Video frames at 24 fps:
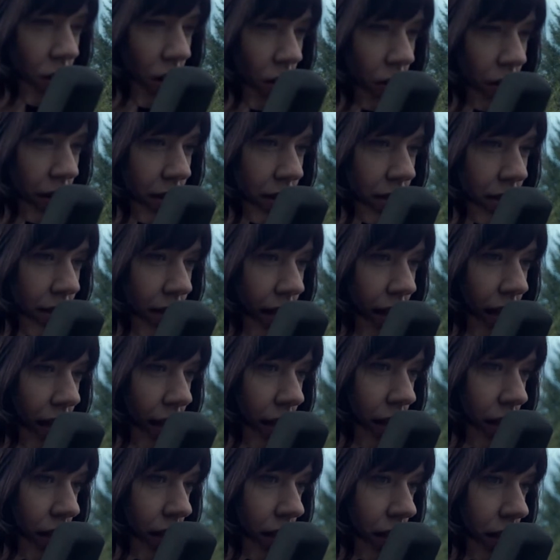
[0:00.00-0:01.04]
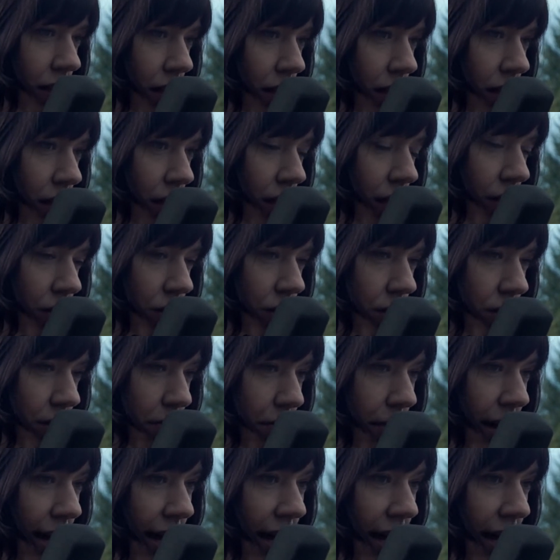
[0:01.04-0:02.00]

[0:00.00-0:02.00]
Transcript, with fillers: you always said. It's just a